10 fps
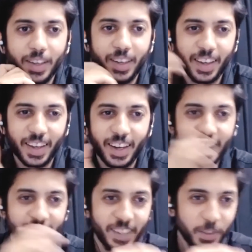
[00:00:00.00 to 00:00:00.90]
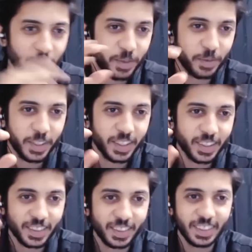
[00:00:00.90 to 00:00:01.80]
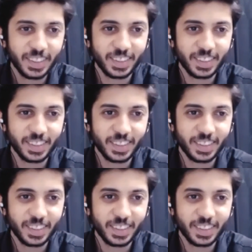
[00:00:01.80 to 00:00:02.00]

Like, I didn't know I fear this